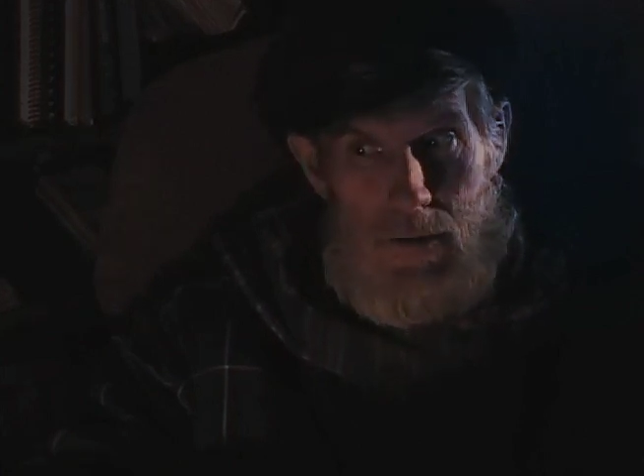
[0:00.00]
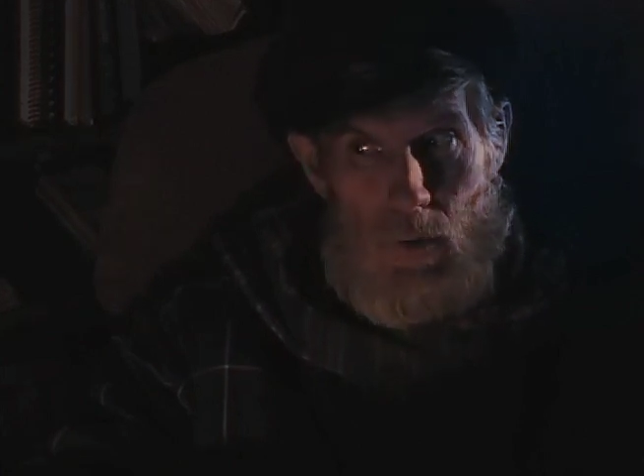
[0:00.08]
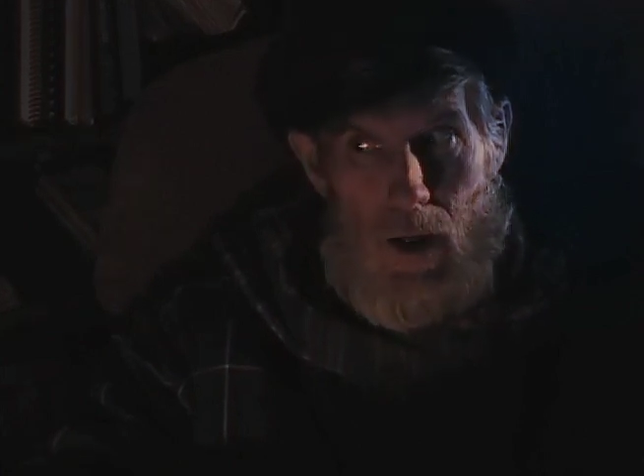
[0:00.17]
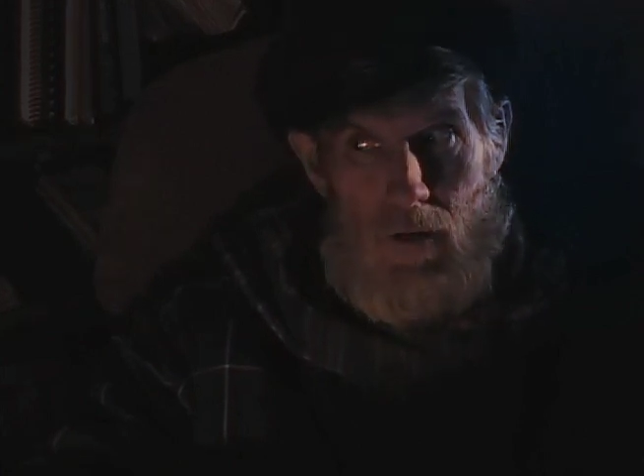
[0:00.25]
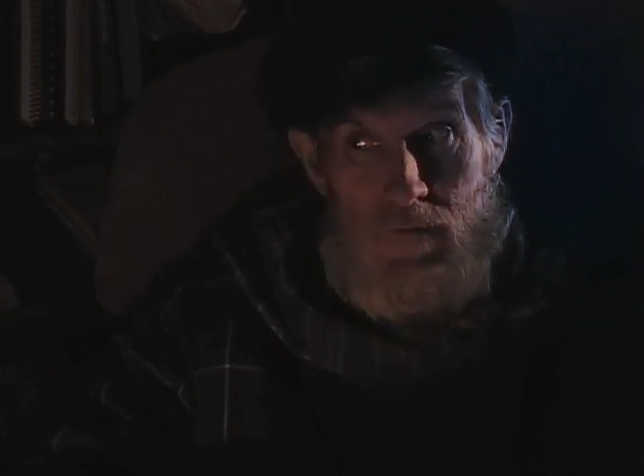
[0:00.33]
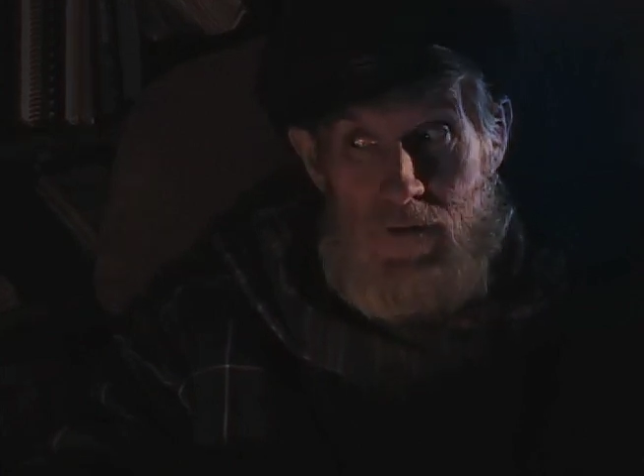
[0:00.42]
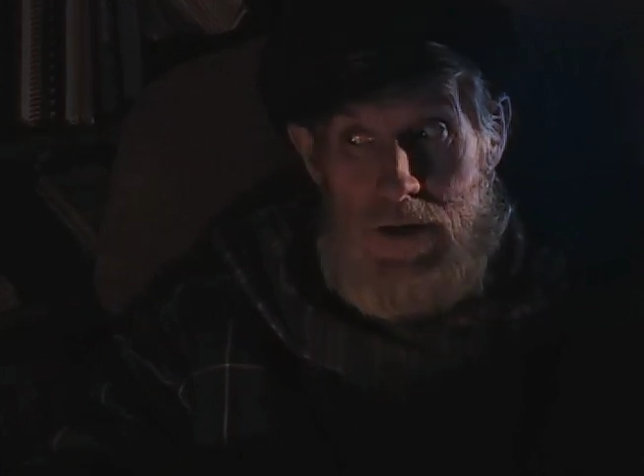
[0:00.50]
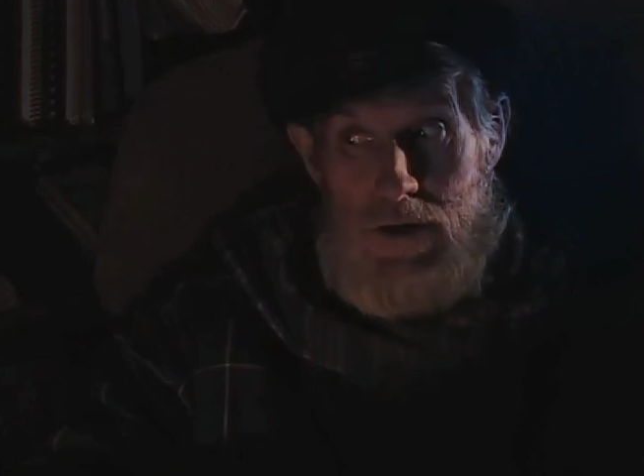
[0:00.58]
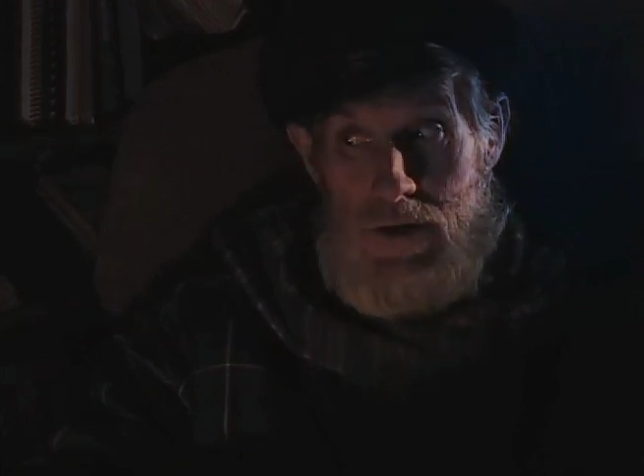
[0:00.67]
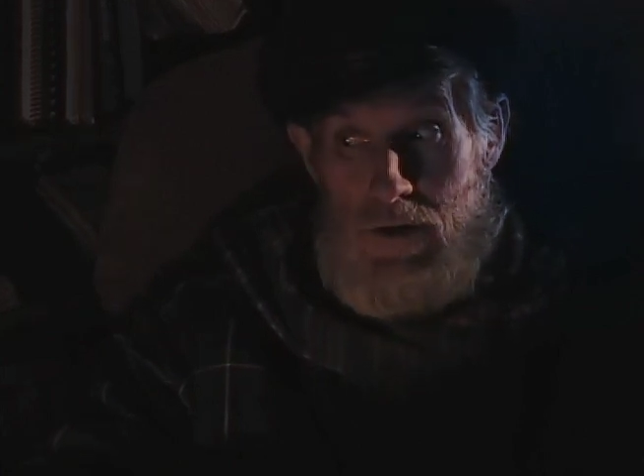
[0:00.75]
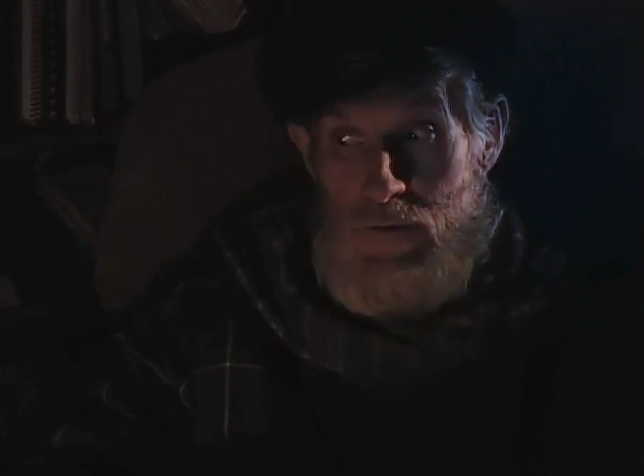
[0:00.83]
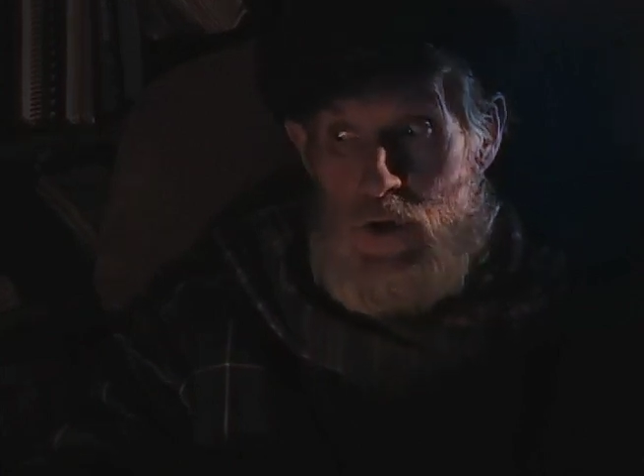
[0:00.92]
while
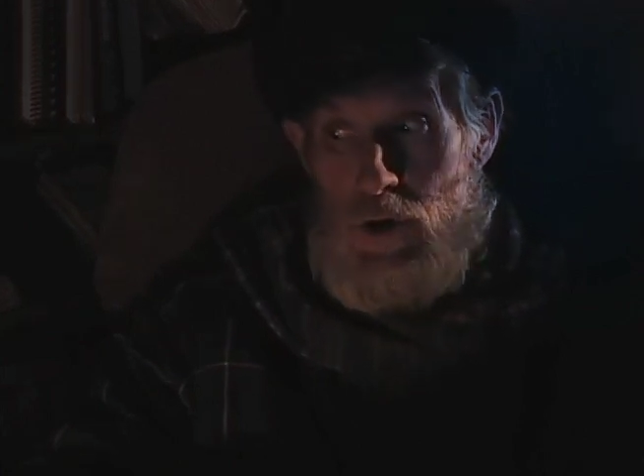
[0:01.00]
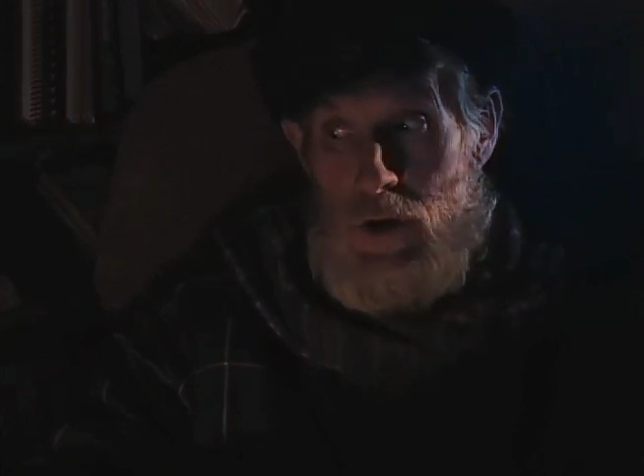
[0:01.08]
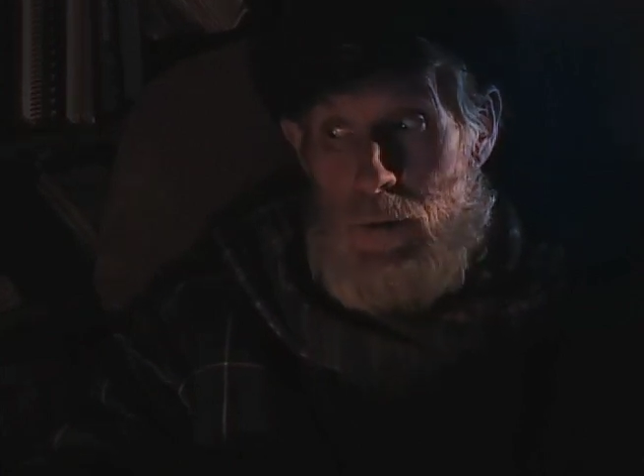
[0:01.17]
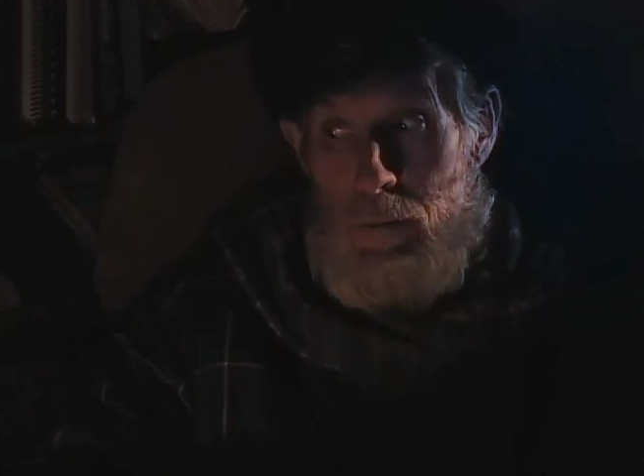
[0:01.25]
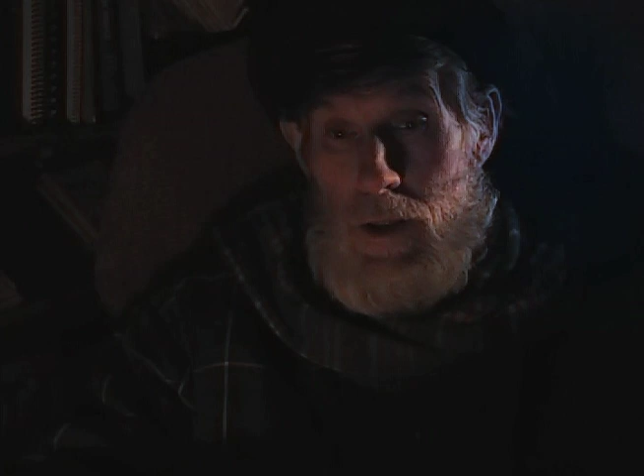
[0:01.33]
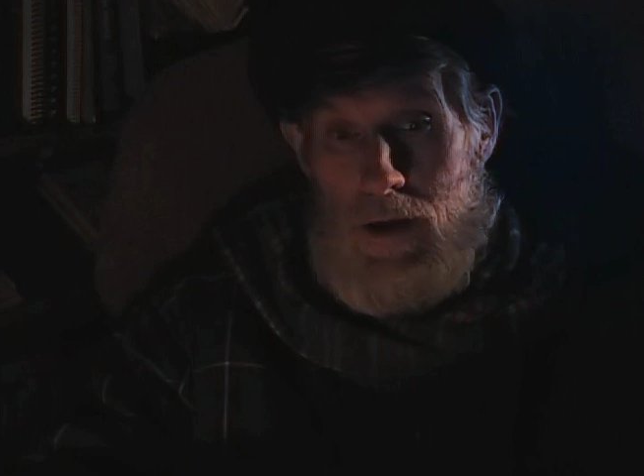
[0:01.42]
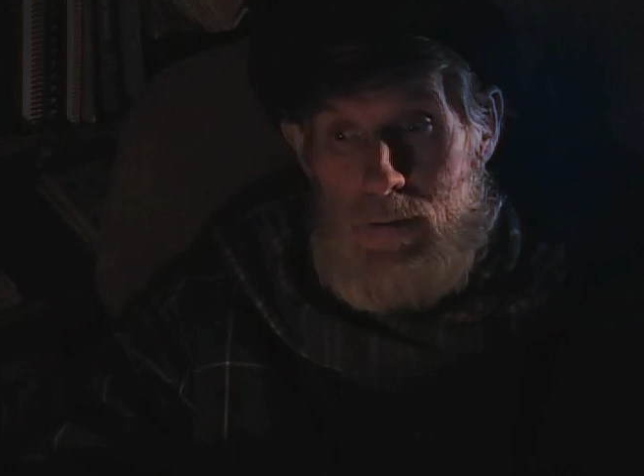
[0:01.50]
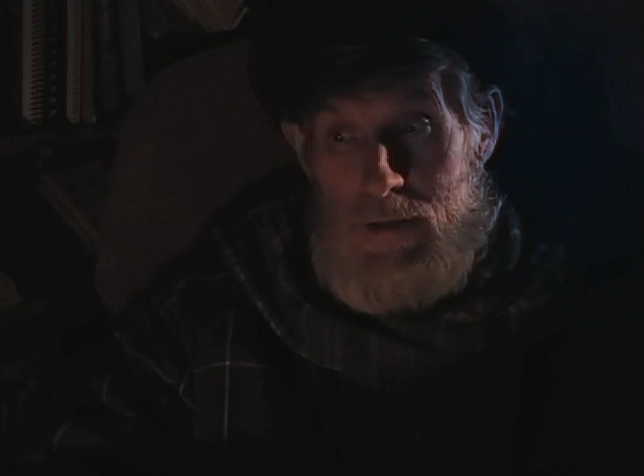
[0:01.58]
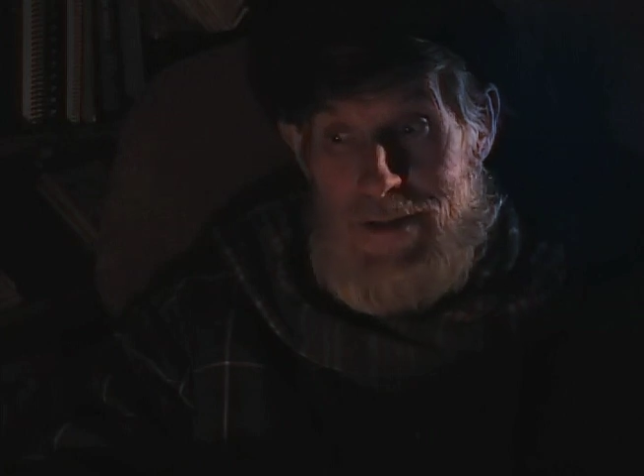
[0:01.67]
visions of sugar plums